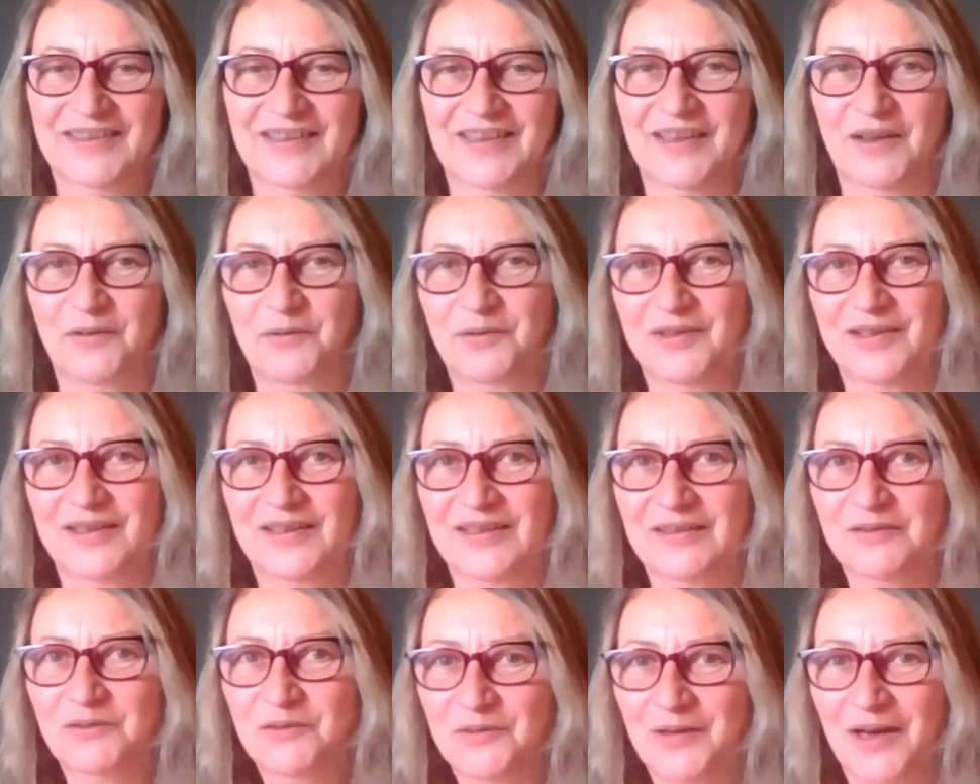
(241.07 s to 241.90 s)
And I was
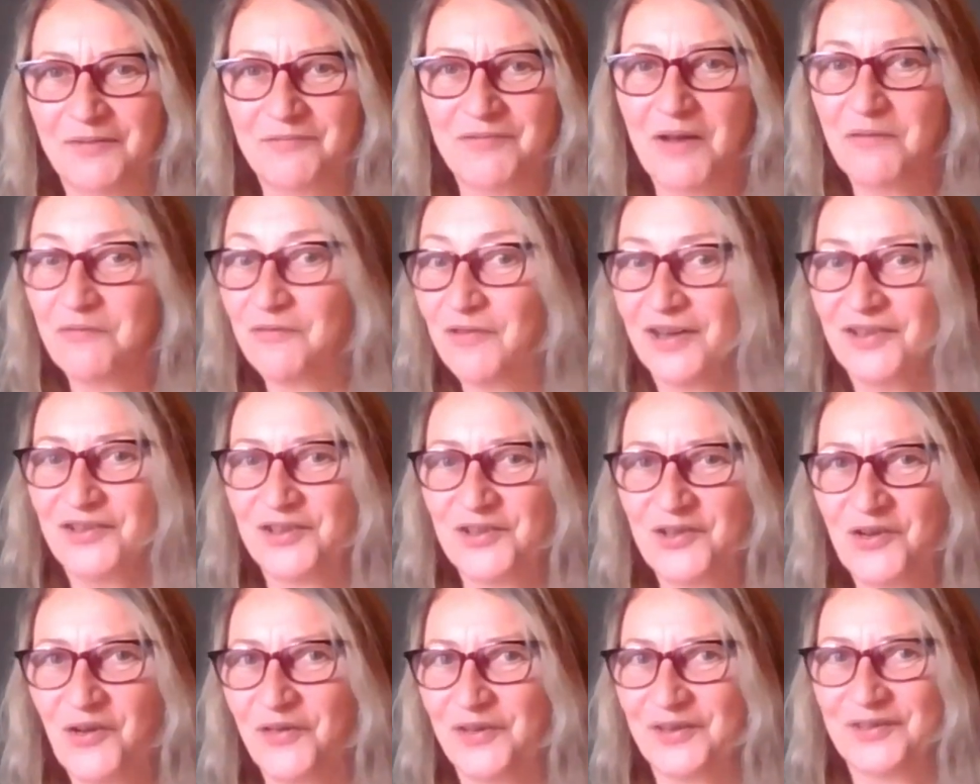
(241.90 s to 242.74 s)
thinking, I've never
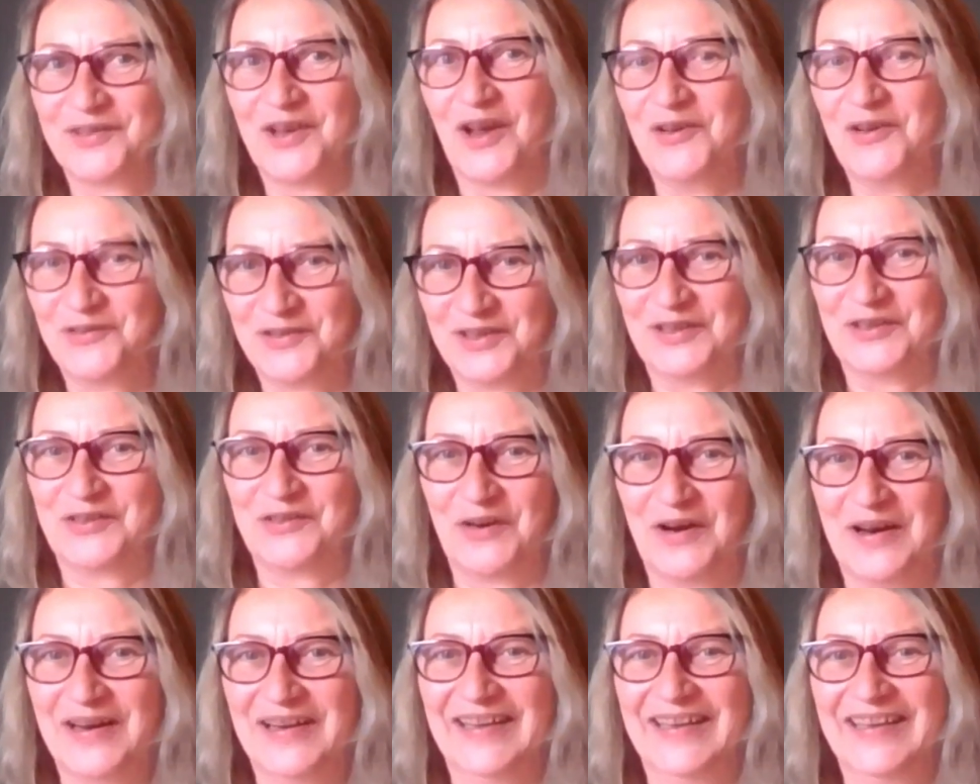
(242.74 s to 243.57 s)
actually got this coaching
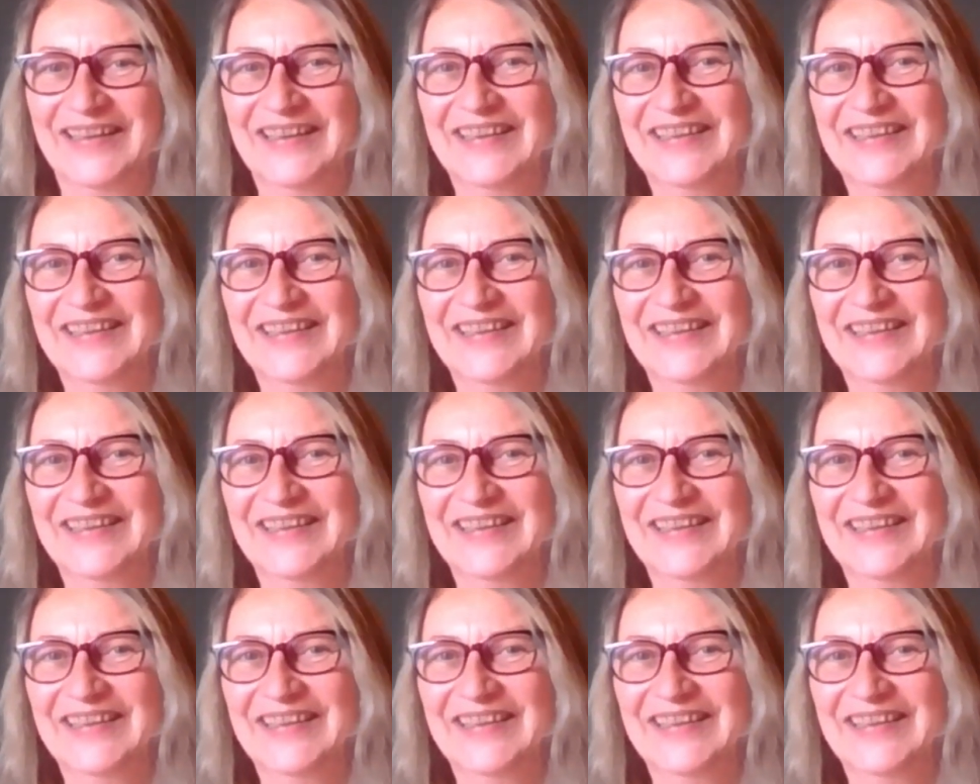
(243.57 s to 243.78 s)
training,